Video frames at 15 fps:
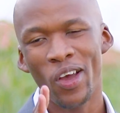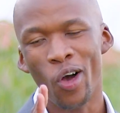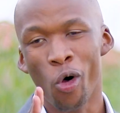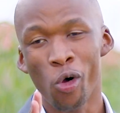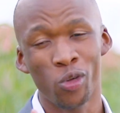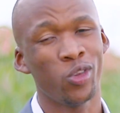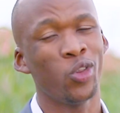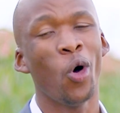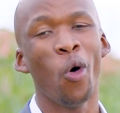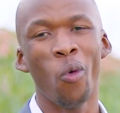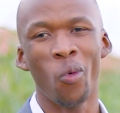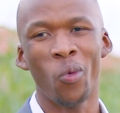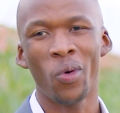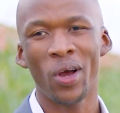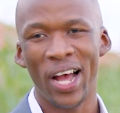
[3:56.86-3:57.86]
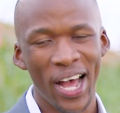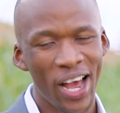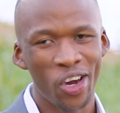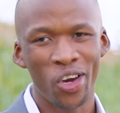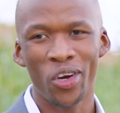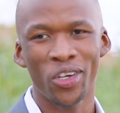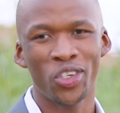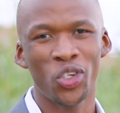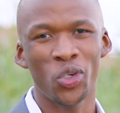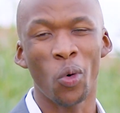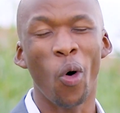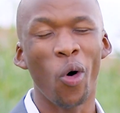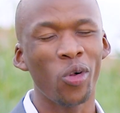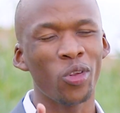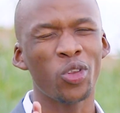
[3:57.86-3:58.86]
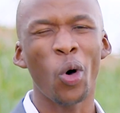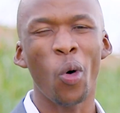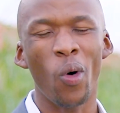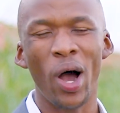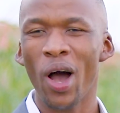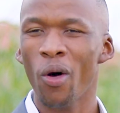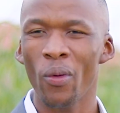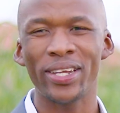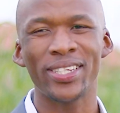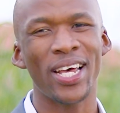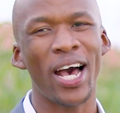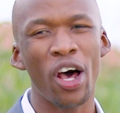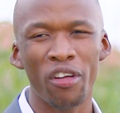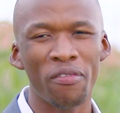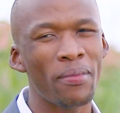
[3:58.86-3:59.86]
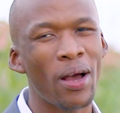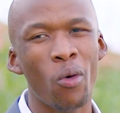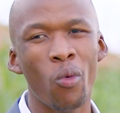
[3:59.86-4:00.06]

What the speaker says: although I hurt you, although I went out of my